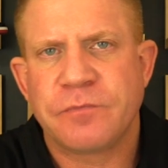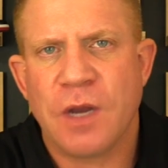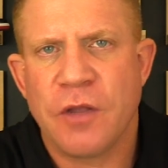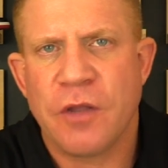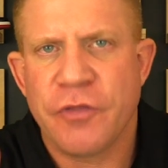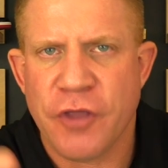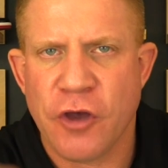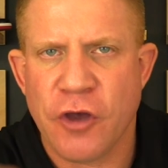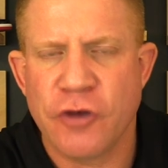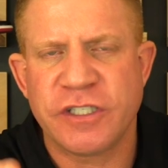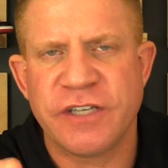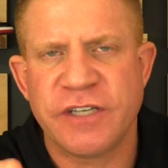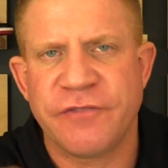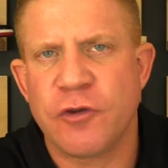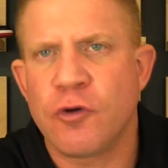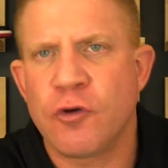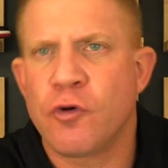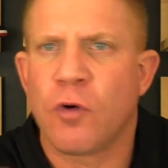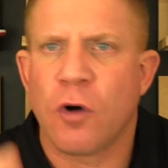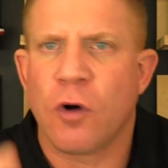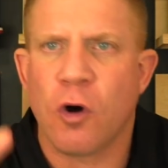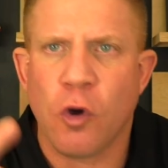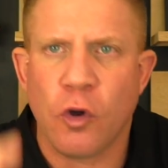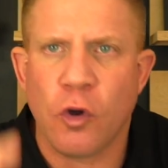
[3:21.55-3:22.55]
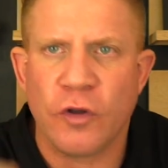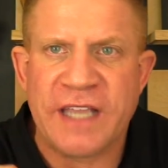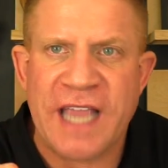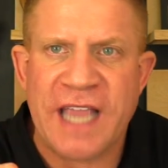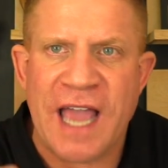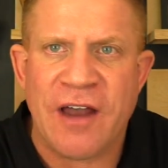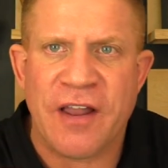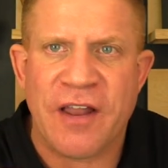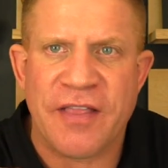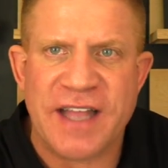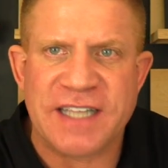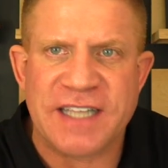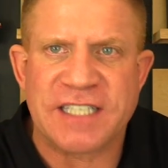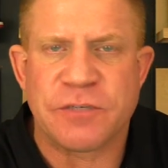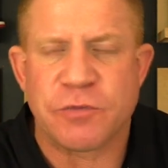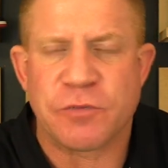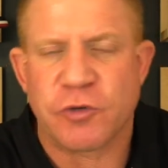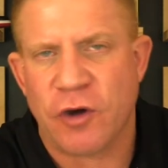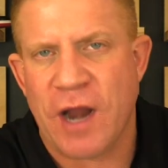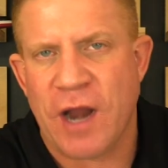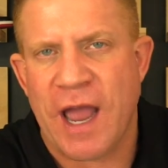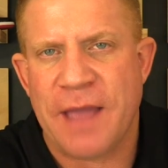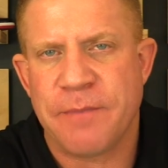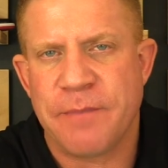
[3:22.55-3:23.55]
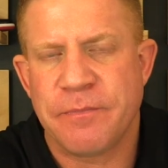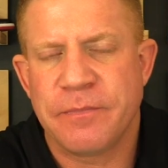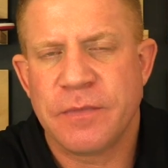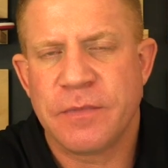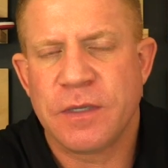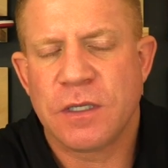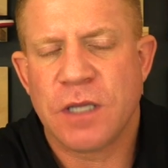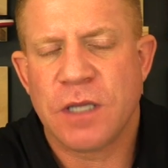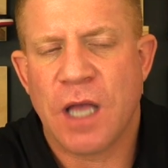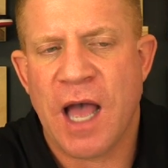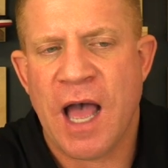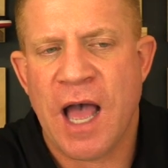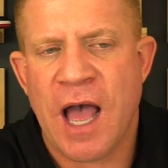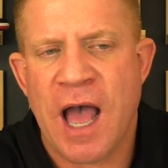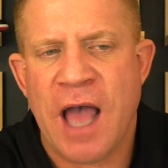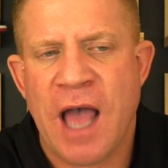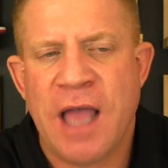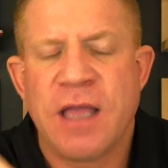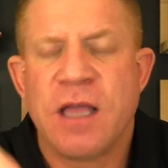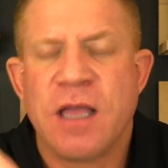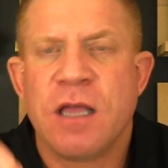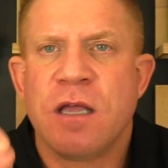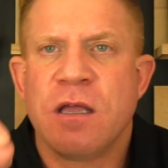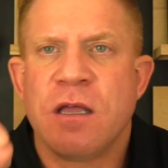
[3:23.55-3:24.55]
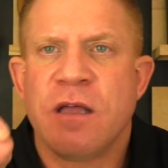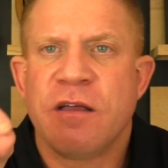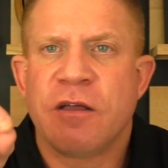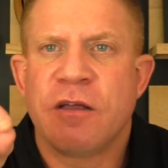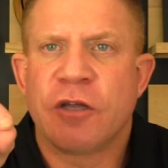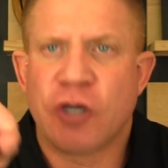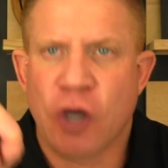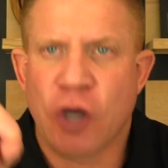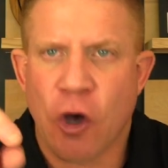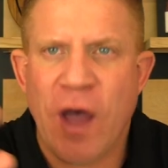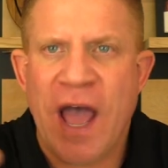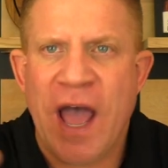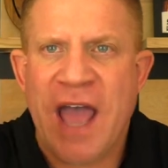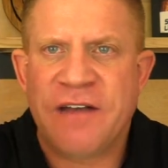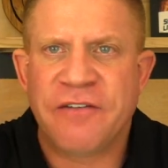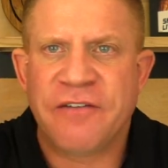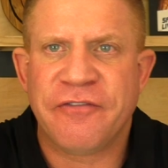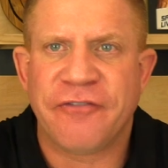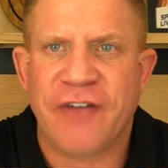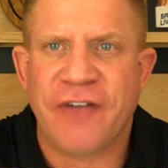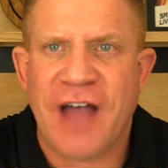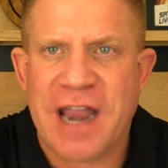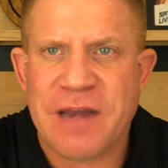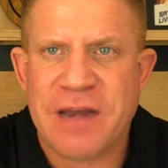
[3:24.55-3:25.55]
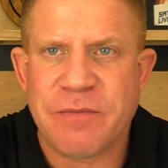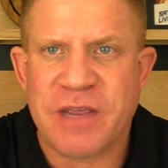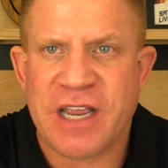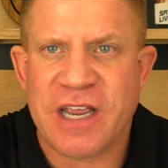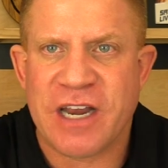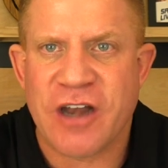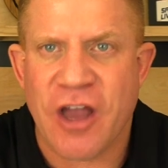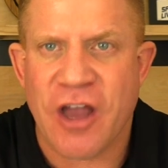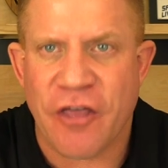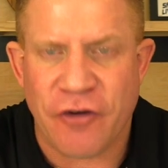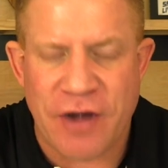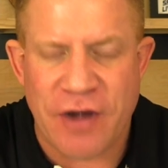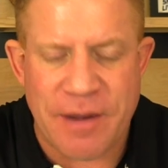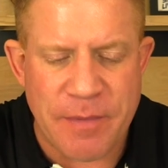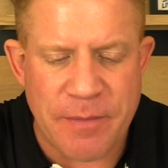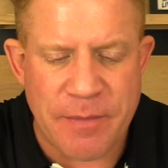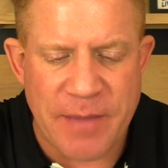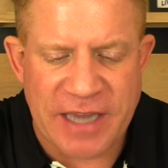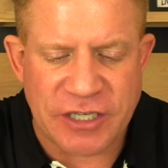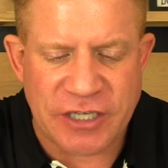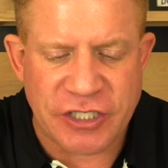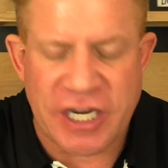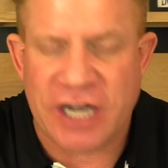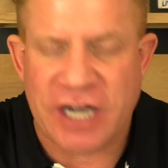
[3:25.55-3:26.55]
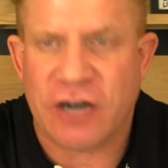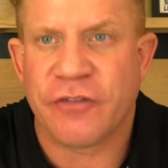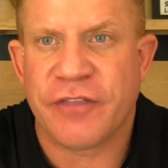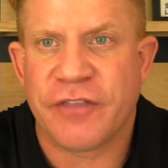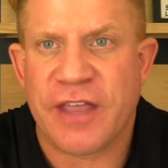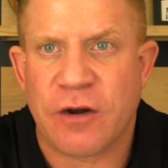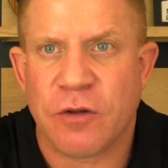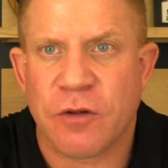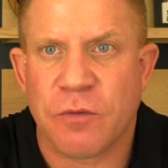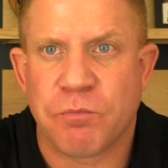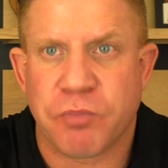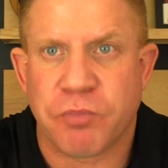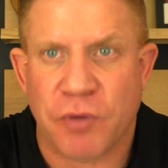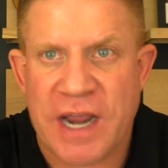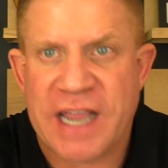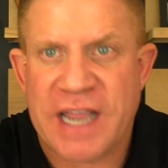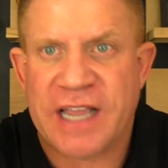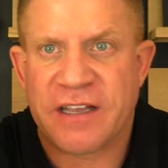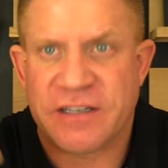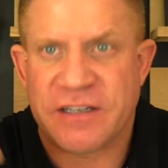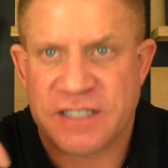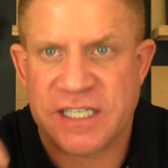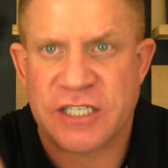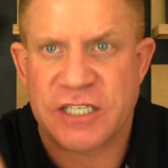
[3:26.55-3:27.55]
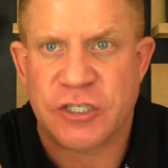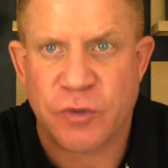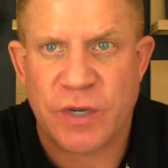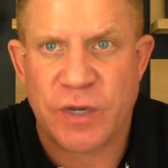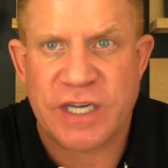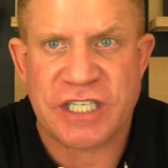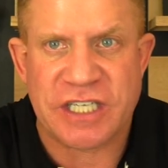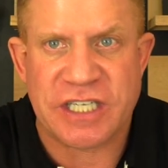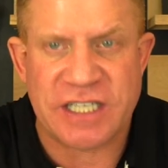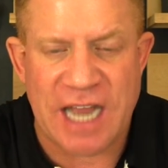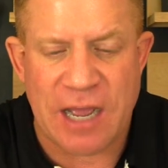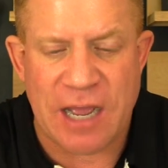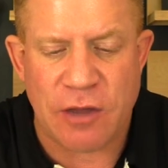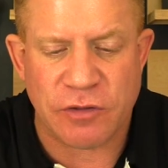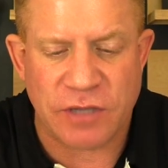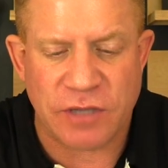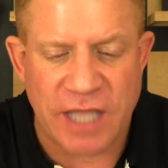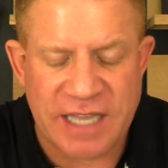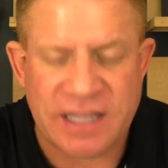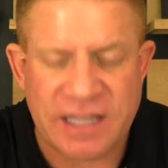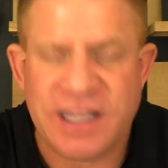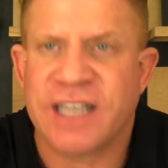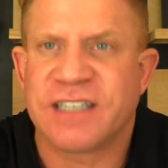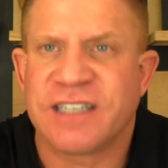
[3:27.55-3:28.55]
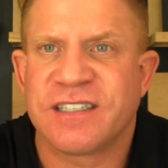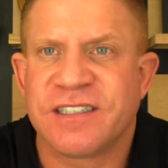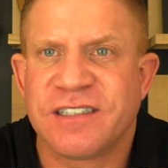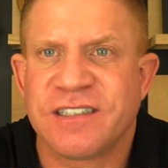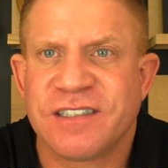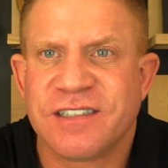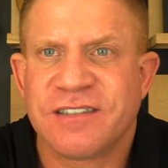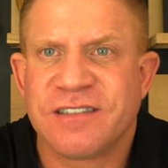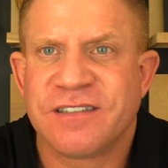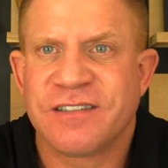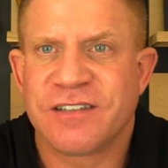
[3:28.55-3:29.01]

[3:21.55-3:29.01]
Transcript: Those of you who are holding out on that subscribe, go ahead and find me another MMA channel that'll break a situation down like this.